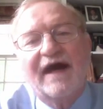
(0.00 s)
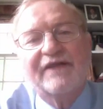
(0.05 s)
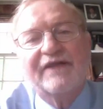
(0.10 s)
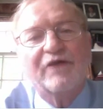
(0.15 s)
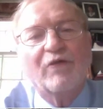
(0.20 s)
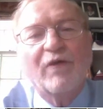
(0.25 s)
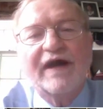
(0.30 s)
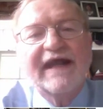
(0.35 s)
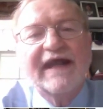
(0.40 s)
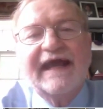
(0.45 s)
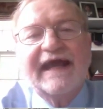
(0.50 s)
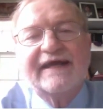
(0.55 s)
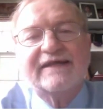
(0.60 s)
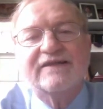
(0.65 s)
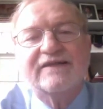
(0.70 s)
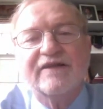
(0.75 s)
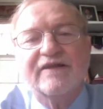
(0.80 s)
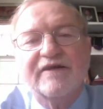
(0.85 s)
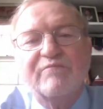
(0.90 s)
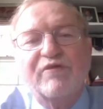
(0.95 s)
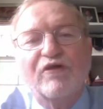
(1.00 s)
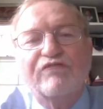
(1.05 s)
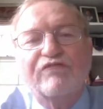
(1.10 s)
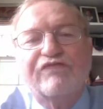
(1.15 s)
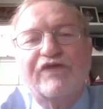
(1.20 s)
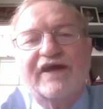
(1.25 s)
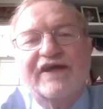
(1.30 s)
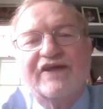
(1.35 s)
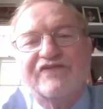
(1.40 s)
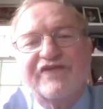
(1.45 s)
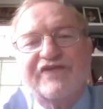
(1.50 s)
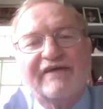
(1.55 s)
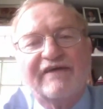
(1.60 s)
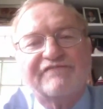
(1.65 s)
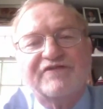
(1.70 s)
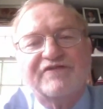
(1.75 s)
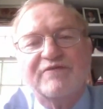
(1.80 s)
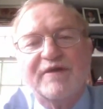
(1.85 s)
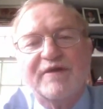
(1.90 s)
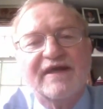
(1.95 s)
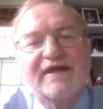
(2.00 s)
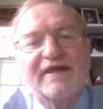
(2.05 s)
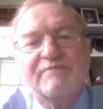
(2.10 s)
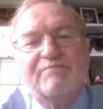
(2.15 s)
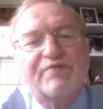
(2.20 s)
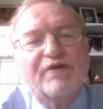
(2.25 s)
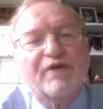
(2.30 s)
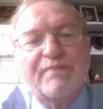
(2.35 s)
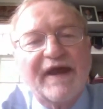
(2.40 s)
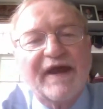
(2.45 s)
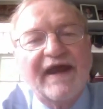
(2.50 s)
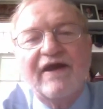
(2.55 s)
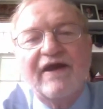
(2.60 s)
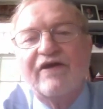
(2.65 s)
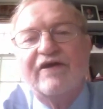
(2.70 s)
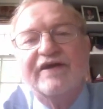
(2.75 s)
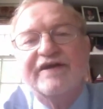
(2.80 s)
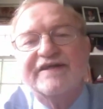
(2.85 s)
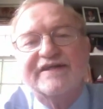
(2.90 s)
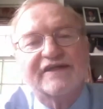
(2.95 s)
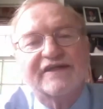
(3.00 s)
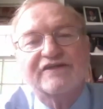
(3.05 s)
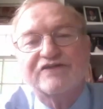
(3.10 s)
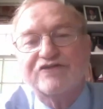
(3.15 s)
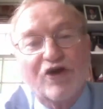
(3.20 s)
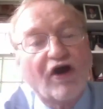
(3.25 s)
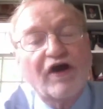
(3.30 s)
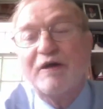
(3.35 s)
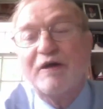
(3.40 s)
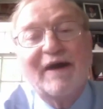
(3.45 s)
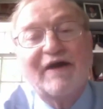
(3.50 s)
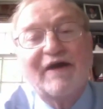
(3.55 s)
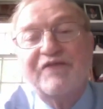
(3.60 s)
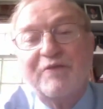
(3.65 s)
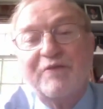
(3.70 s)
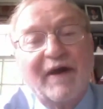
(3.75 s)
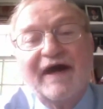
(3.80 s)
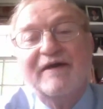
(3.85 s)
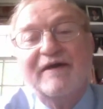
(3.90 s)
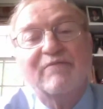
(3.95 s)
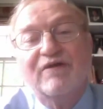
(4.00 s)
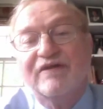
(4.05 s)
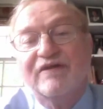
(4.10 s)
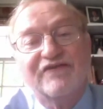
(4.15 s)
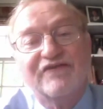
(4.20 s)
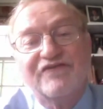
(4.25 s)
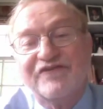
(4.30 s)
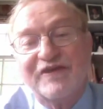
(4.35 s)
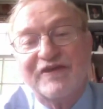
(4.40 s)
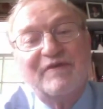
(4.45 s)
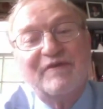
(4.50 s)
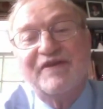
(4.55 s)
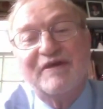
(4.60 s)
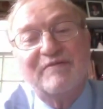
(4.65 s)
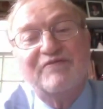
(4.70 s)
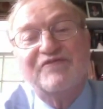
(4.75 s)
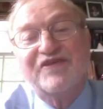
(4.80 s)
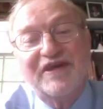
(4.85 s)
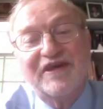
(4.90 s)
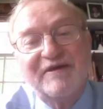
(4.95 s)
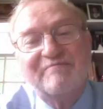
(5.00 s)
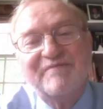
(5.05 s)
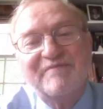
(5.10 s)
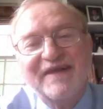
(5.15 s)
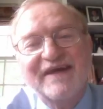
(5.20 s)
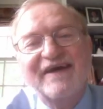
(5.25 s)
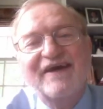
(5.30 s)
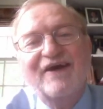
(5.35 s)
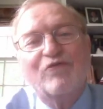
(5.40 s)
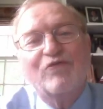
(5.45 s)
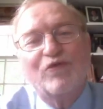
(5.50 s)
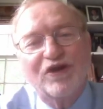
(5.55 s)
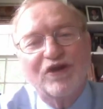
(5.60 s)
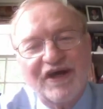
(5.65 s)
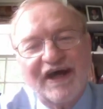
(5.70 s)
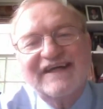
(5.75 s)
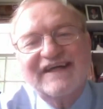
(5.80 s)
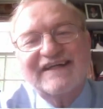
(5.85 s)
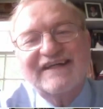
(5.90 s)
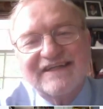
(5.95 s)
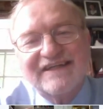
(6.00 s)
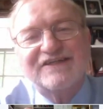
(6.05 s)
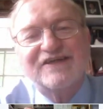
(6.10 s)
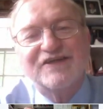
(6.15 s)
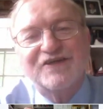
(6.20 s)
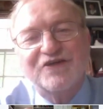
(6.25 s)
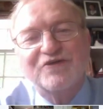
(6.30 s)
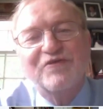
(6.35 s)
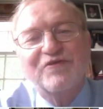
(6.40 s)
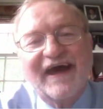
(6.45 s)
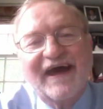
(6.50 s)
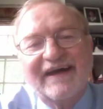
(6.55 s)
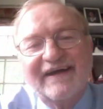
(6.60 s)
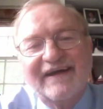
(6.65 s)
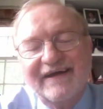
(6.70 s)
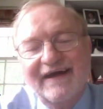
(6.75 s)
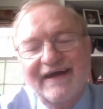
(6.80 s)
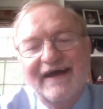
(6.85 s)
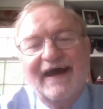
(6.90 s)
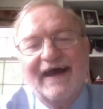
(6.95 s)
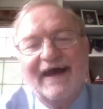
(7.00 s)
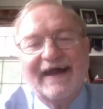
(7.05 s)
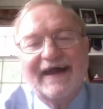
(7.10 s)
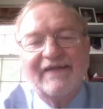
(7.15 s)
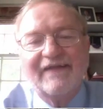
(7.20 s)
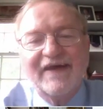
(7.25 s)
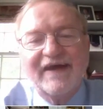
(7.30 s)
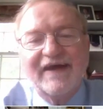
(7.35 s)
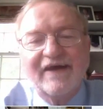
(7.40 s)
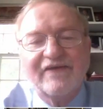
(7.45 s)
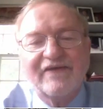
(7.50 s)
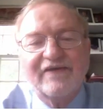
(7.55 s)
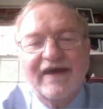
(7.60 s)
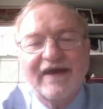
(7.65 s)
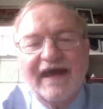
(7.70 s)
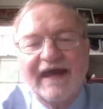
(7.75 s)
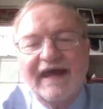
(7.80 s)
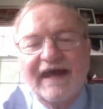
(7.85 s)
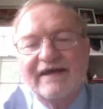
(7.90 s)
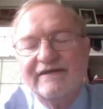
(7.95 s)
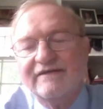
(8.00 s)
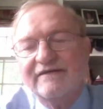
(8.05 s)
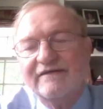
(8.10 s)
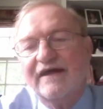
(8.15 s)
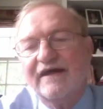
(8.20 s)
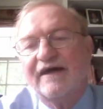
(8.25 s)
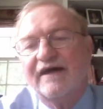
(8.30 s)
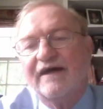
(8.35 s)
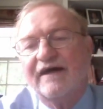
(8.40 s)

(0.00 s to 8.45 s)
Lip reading: On the one hand, liberal friends have to be prepared to talk about the Bible, and some of them seem reluctant to do that. And on the other hand,